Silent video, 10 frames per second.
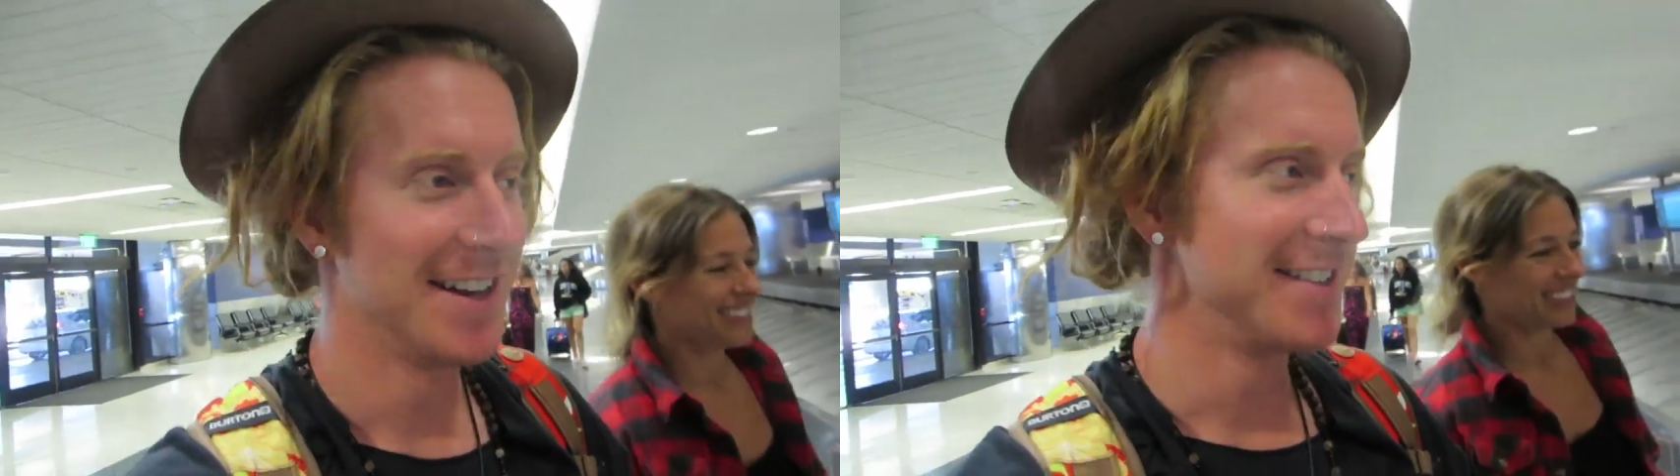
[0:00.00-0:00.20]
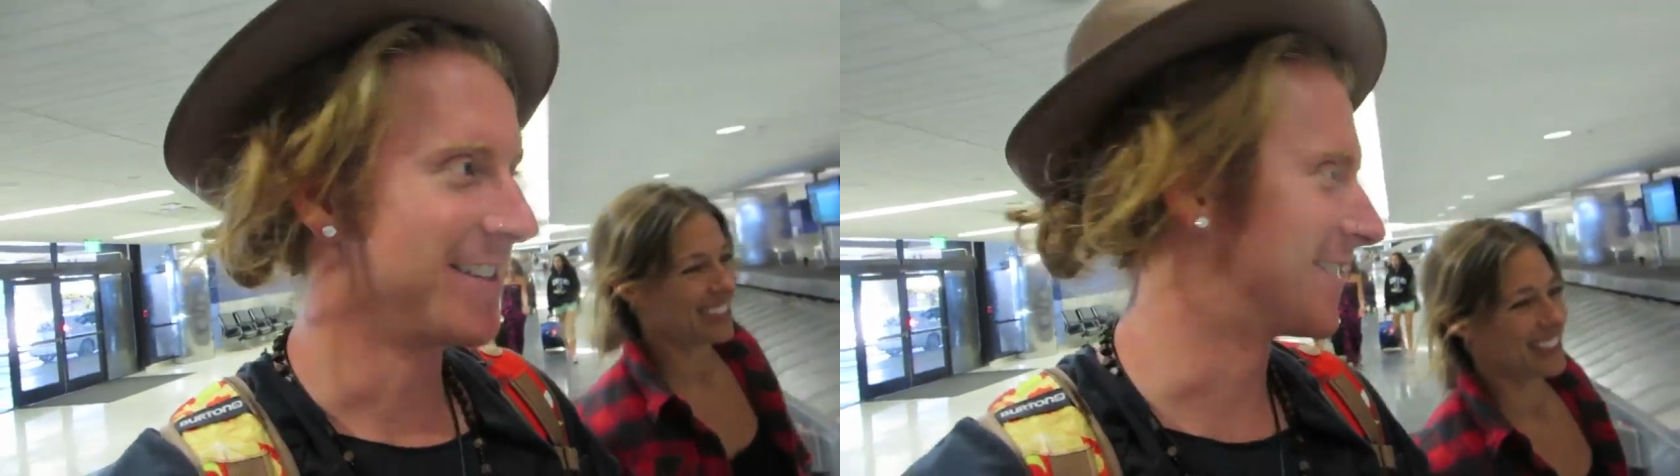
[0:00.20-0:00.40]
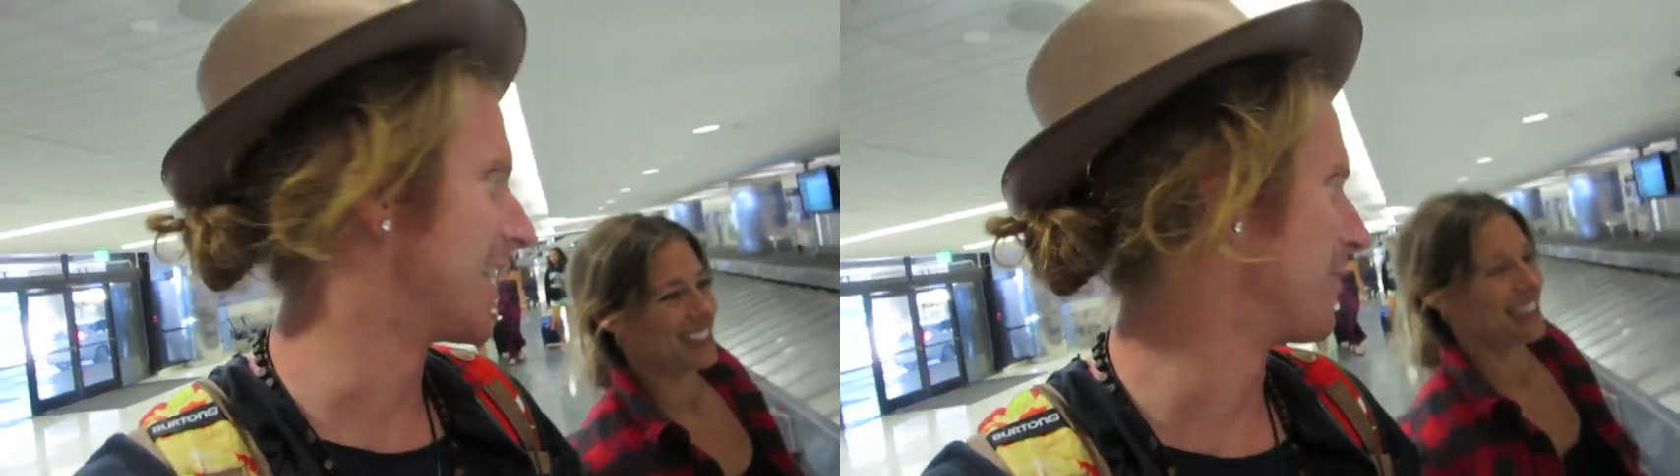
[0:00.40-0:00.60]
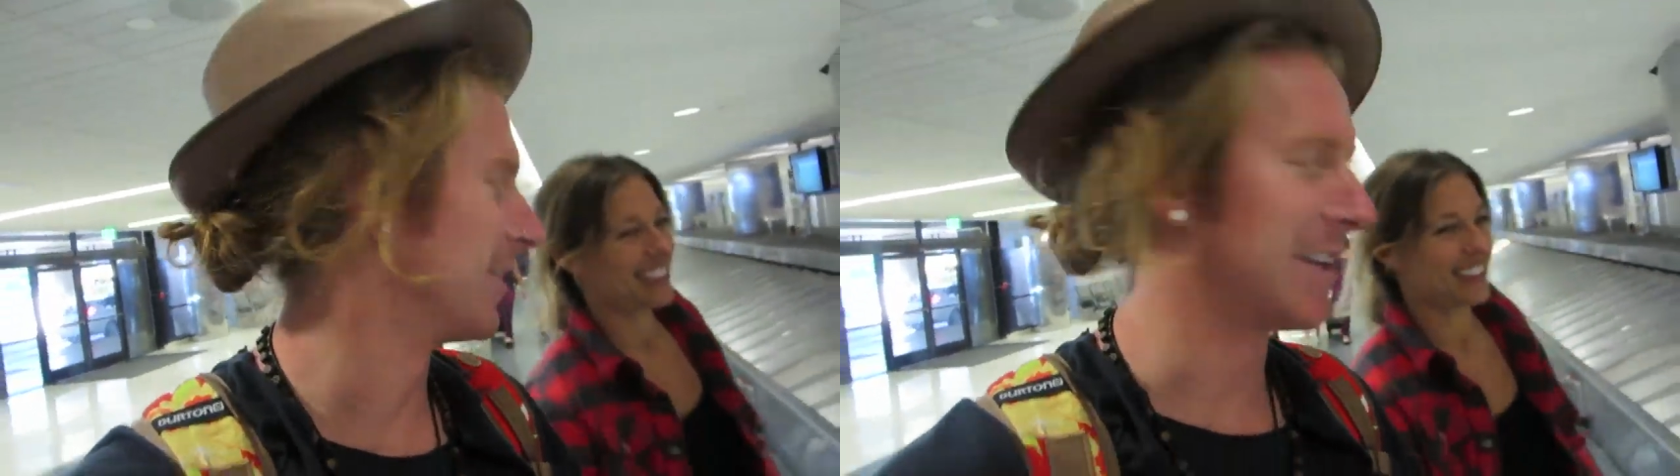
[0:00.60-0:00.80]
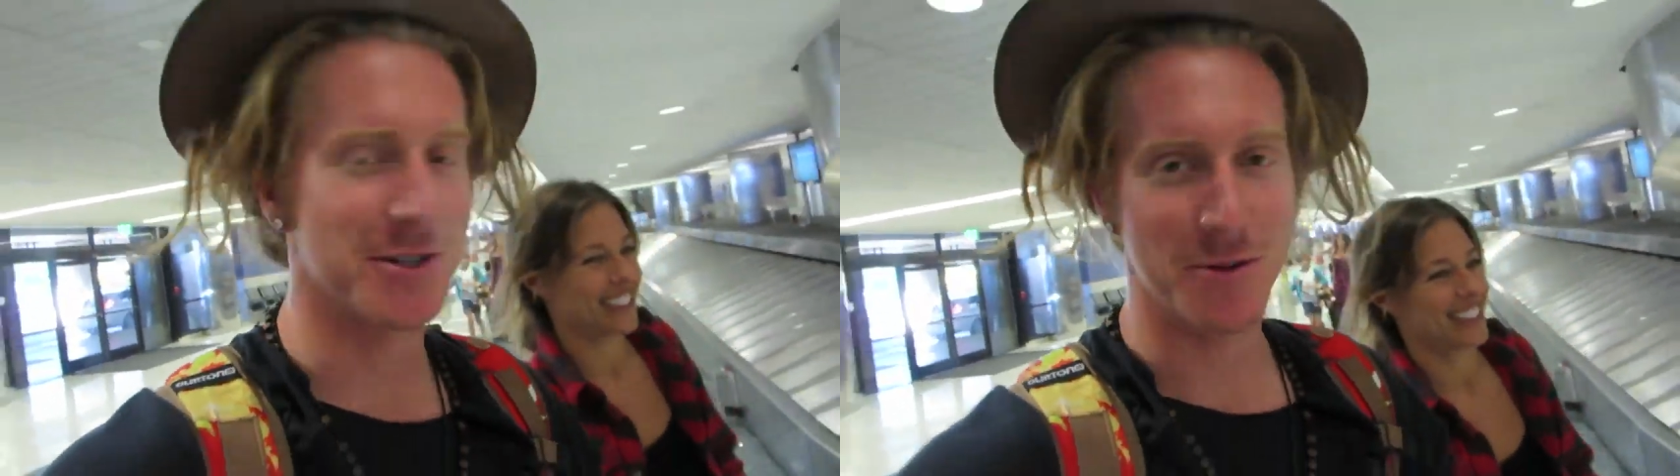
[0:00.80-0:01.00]
since I
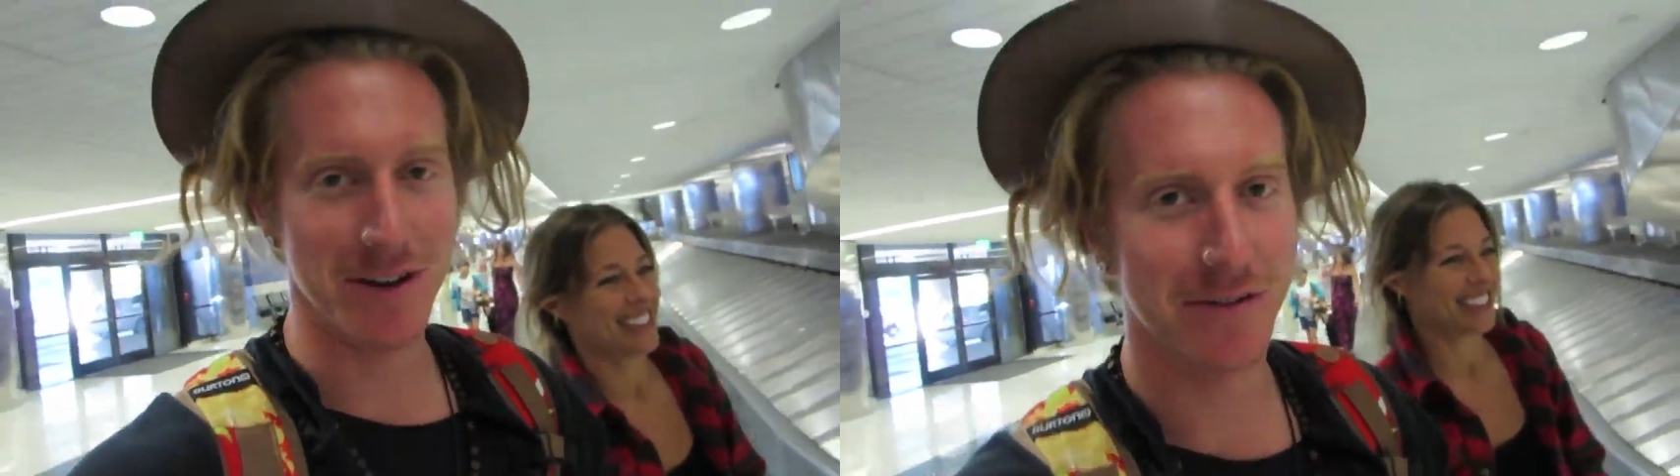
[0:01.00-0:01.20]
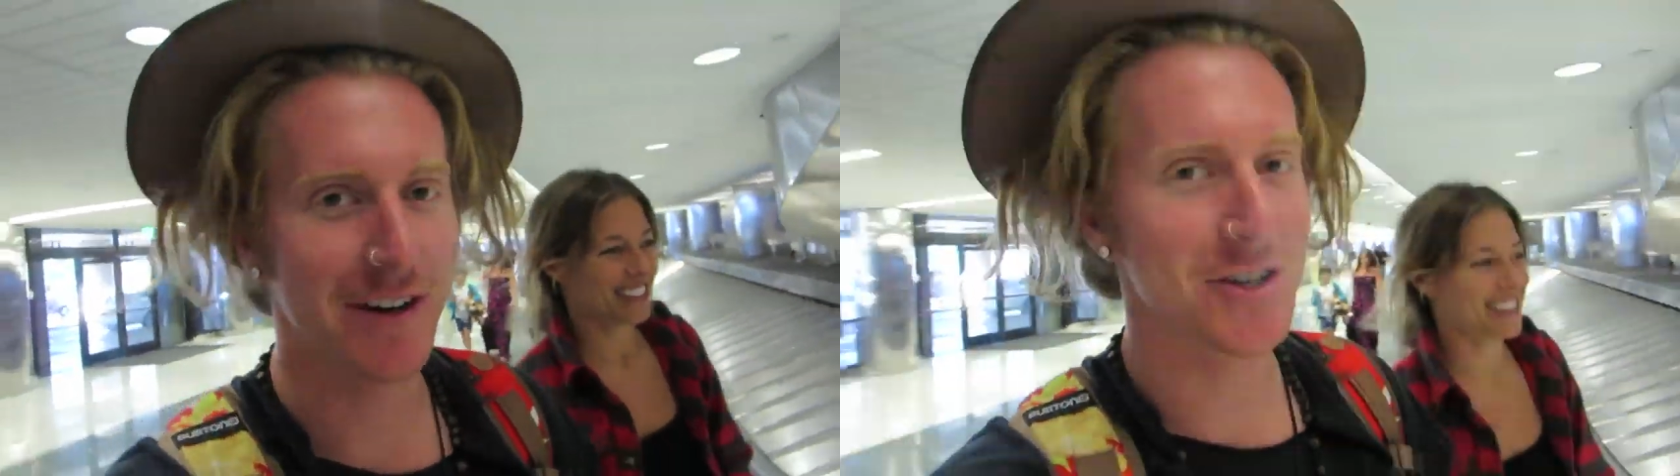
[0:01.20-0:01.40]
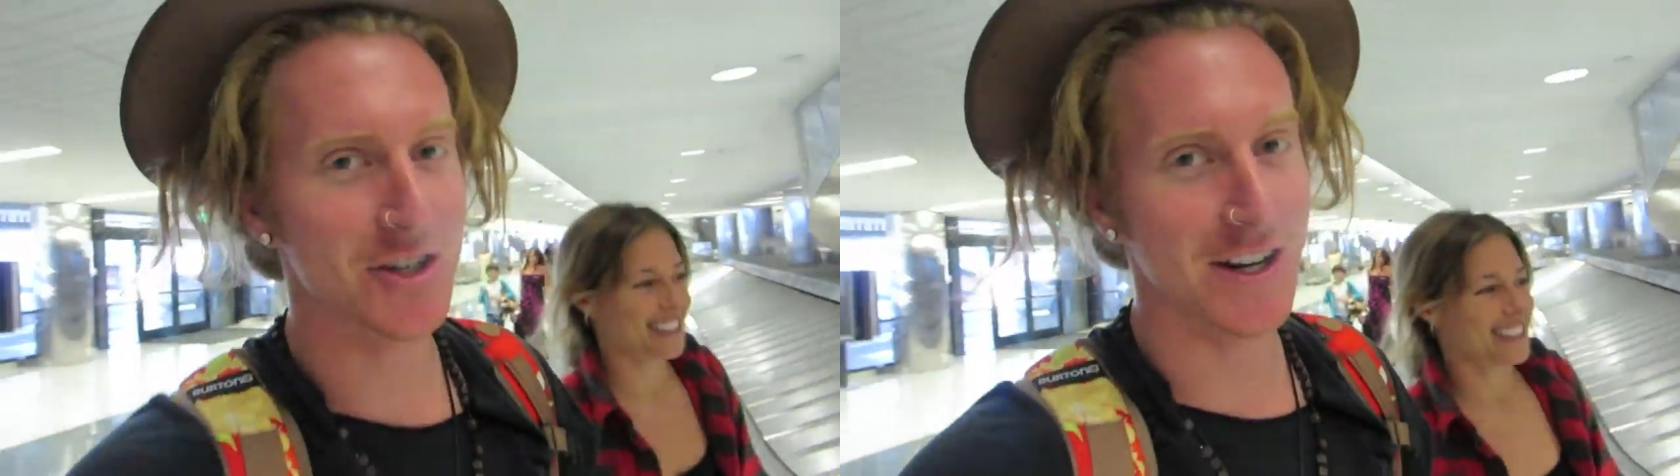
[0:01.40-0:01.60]
released one in front of